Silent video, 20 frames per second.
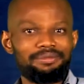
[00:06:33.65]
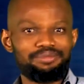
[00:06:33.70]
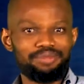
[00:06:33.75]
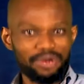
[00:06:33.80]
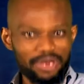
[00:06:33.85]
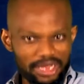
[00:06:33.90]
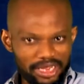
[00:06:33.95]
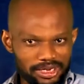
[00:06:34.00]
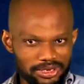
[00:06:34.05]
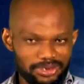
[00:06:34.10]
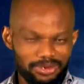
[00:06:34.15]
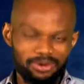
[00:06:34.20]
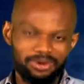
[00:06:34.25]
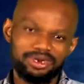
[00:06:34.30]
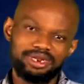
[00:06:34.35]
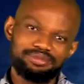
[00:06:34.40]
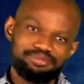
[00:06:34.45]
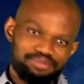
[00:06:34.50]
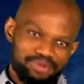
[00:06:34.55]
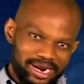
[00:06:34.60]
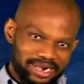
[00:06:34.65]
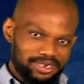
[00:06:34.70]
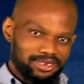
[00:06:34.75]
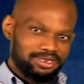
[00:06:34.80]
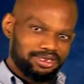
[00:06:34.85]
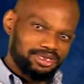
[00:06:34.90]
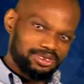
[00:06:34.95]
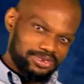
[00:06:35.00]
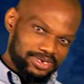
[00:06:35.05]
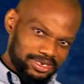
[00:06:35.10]
place or they
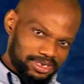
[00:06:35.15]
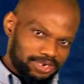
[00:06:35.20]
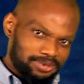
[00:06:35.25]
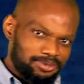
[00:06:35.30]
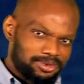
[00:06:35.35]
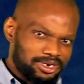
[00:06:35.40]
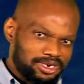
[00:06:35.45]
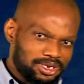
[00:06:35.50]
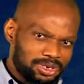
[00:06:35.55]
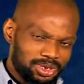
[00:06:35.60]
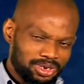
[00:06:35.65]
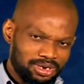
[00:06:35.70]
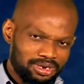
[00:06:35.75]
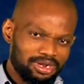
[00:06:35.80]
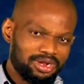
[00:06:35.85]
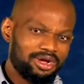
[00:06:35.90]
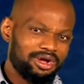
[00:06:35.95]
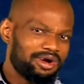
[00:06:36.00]
practice a certain religion